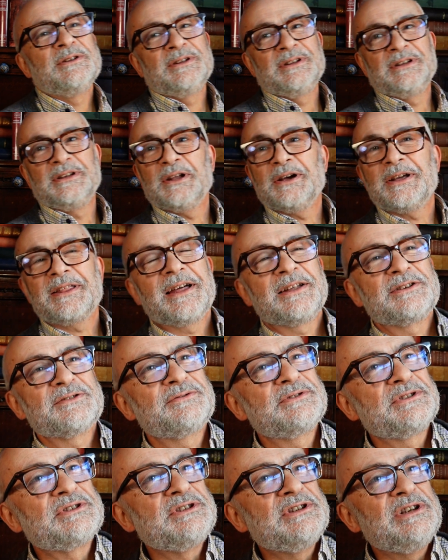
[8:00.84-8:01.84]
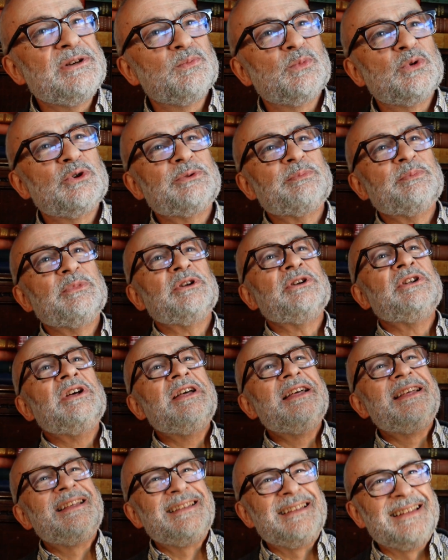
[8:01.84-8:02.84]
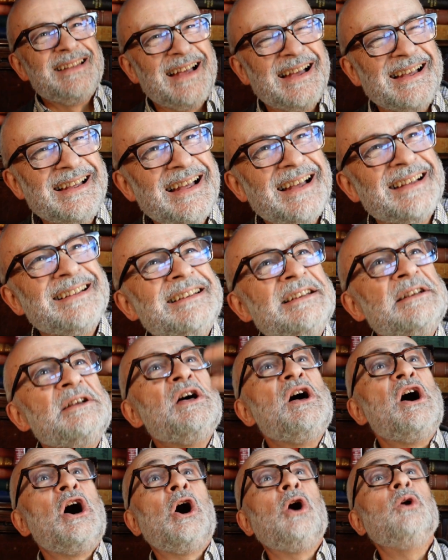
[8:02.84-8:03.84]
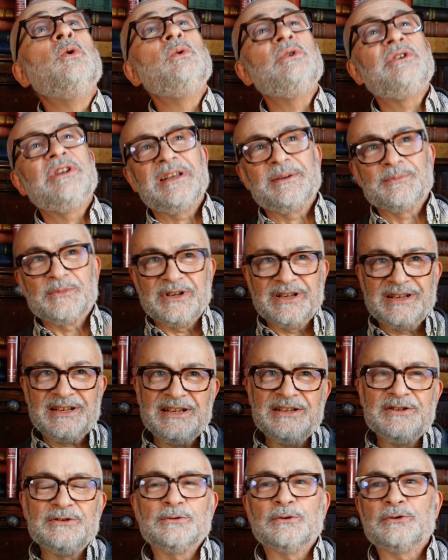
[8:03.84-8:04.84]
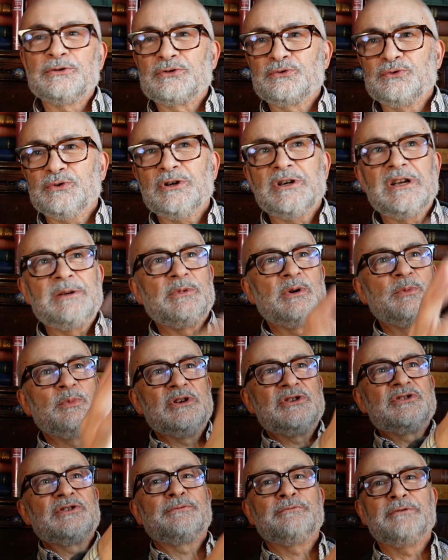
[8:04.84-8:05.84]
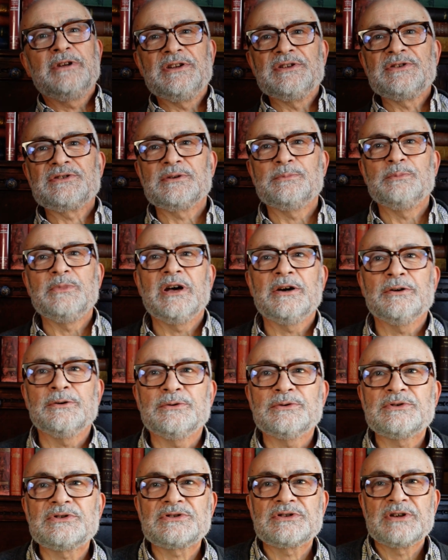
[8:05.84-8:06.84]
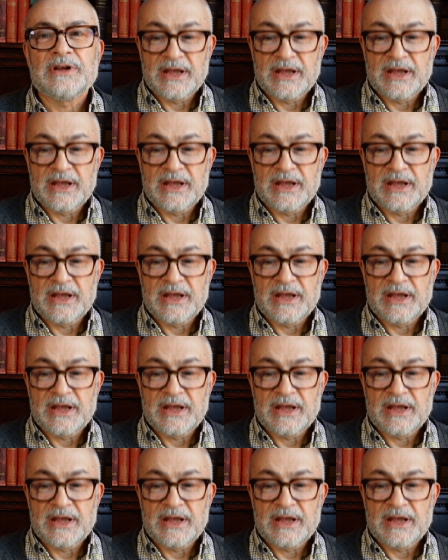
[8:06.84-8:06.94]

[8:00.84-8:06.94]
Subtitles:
like that of the Tin Woodman, holding my Kindle Scribe on which I've written some notes,